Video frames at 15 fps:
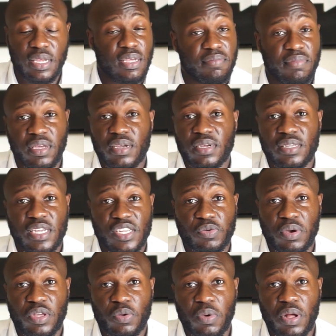because that's
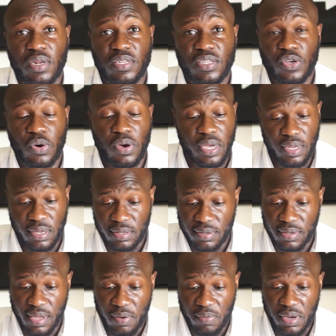where the world is going.
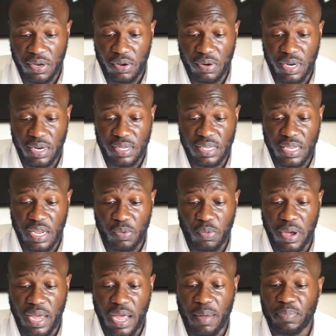I really don't understand
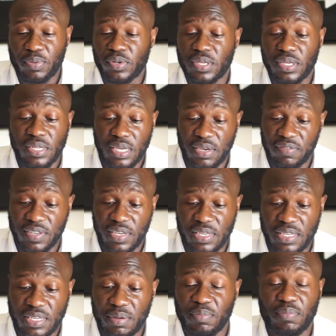why Apple still gives us
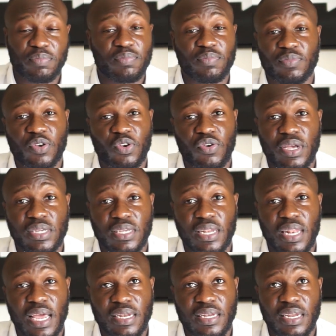some crazy
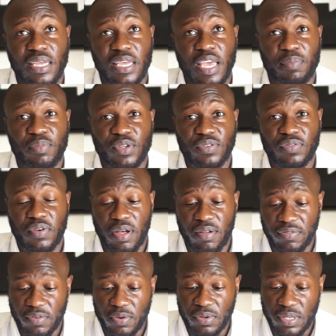lightning cables for our
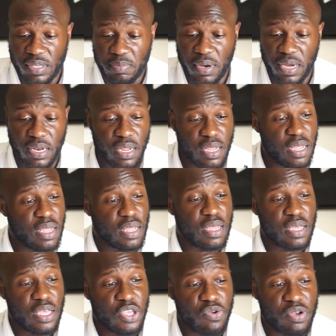phones, but
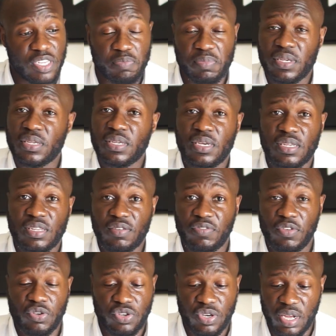USB-C is the
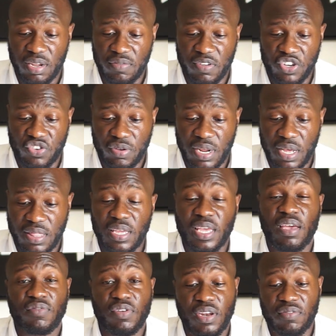future, and eventually I think
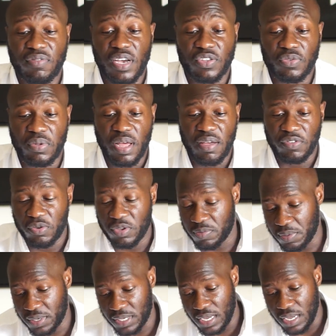every device will have
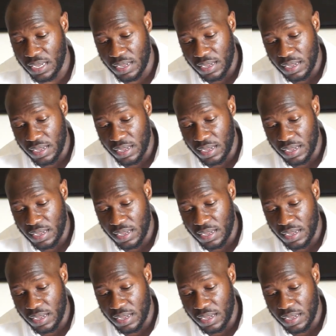USB-C.